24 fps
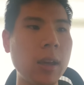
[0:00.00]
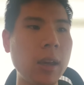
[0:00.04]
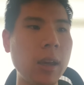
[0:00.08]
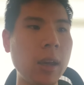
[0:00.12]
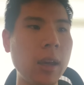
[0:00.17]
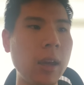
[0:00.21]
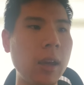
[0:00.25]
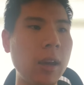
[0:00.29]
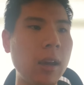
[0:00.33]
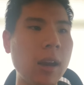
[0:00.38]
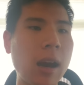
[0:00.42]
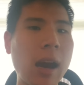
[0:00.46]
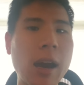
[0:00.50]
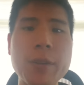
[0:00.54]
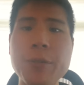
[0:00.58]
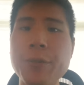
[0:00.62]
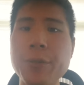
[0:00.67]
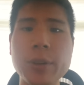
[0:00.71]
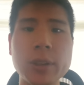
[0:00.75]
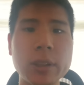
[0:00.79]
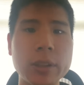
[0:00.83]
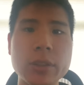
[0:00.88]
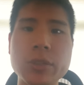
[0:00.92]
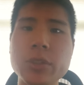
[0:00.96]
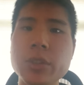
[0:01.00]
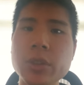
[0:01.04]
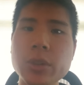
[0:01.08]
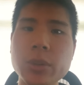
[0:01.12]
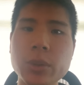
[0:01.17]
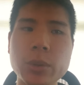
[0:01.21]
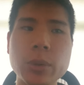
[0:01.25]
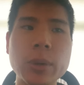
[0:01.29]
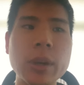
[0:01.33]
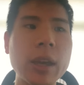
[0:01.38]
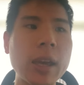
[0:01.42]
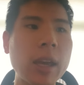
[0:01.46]
And I feel it
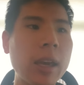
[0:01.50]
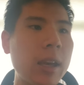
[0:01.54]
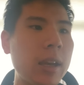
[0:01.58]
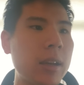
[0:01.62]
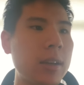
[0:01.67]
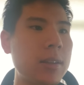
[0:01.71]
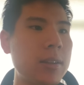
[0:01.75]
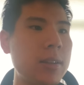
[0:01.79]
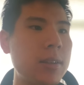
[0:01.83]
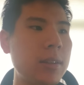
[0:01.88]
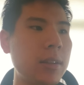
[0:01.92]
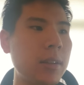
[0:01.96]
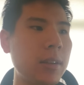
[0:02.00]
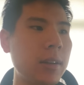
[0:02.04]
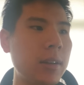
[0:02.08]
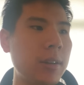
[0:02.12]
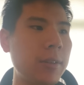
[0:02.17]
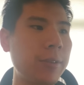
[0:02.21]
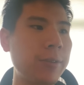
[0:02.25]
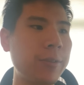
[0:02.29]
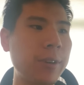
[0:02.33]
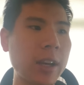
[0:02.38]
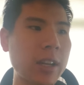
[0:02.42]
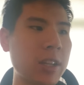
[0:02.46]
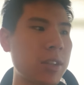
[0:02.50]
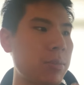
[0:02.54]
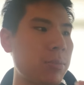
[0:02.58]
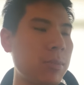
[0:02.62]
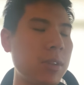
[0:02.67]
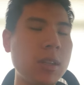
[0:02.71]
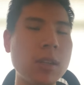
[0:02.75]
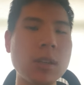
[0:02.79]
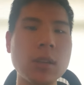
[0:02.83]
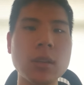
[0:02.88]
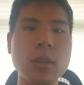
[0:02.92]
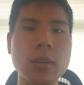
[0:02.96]
too. And it affects
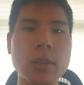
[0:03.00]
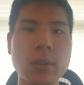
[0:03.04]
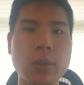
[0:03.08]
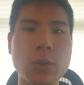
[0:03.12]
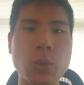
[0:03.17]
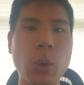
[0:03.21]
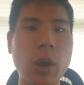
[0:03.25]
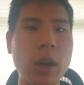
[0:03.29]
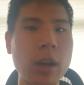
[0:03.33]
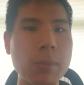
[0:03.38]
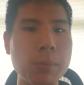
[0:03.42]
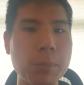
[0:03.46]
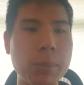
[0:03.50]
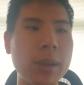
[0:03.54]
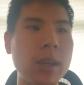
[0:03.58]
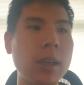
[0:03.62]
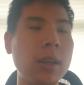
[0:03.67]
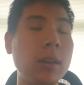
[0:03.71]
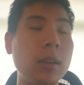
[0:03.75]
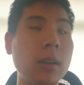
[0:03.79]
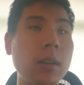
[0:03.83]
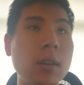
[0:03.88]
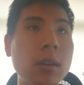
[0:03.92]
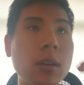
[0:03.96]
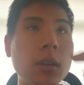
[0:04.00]
me quite a bit,